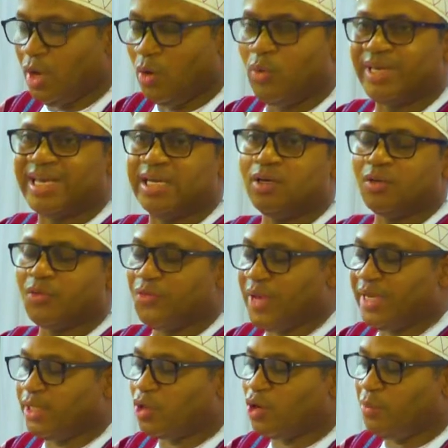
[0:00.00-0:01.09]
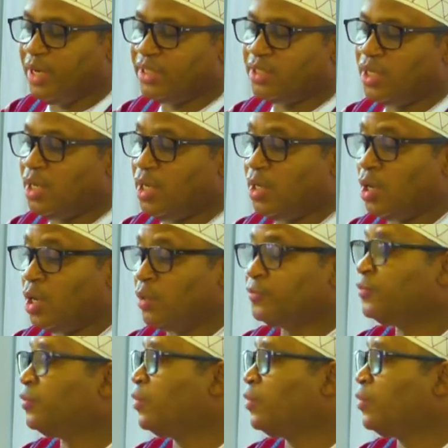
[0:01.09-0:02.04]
We cannot thank the community enough